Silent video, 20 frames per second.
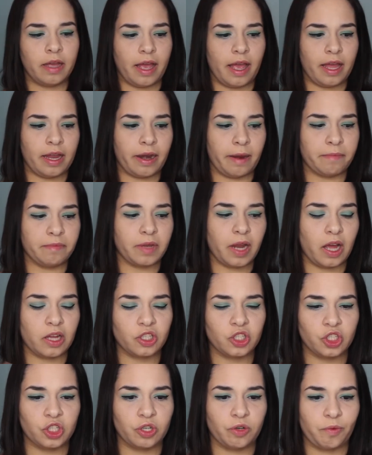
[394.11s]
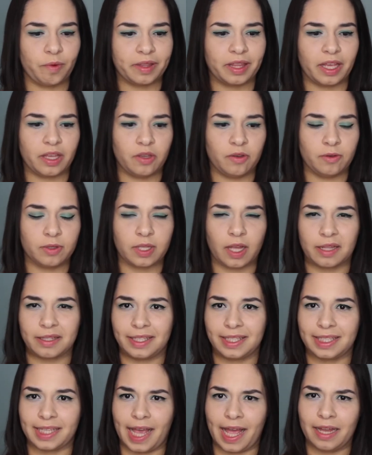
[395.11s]
and I'm not sure what they use on
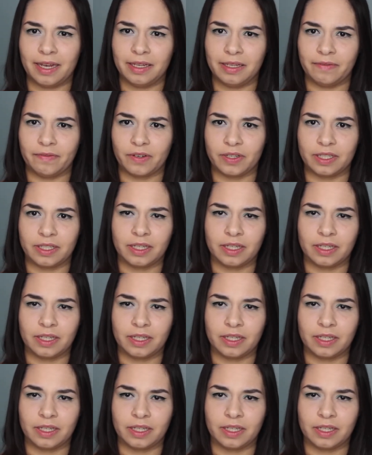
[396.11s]
set for